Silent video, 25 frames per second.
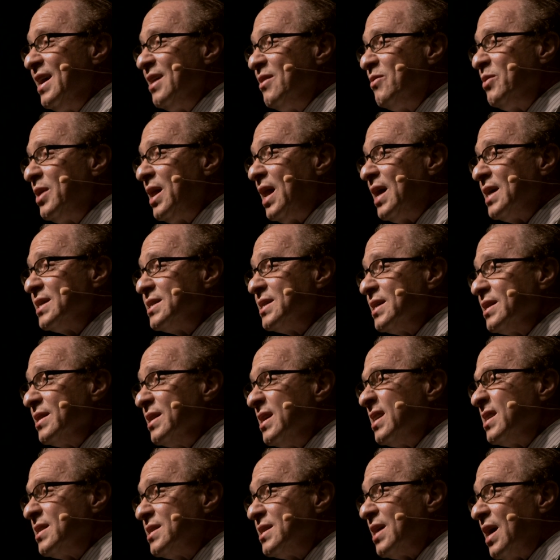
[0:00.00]
realizing
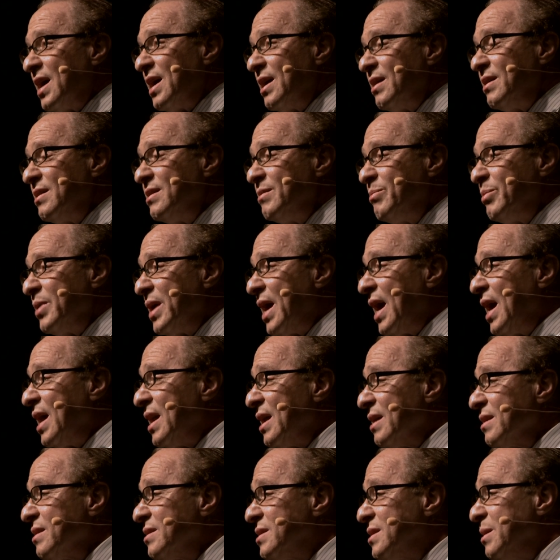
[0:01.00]
this, I
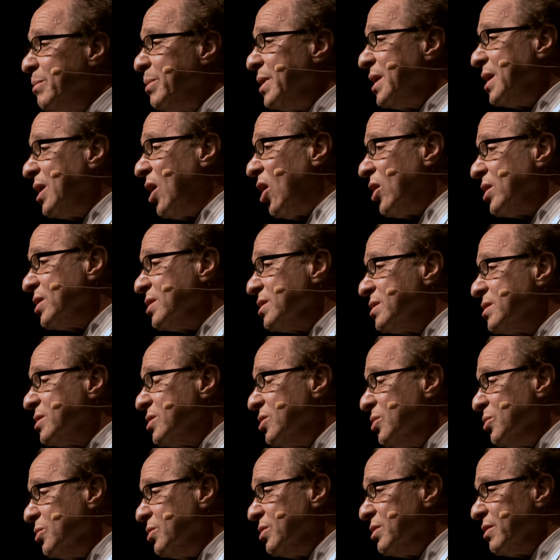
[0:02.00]
began to be an ardent
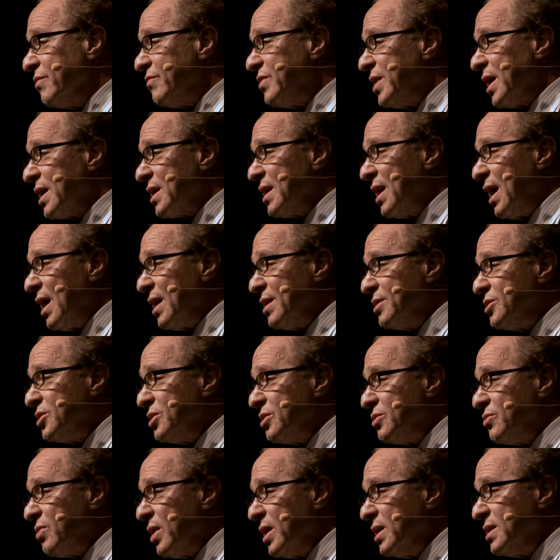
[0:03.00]
student of technology
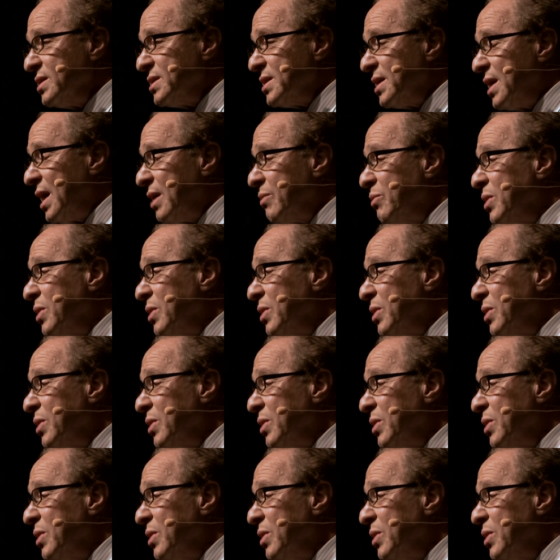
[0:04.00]
trends, and I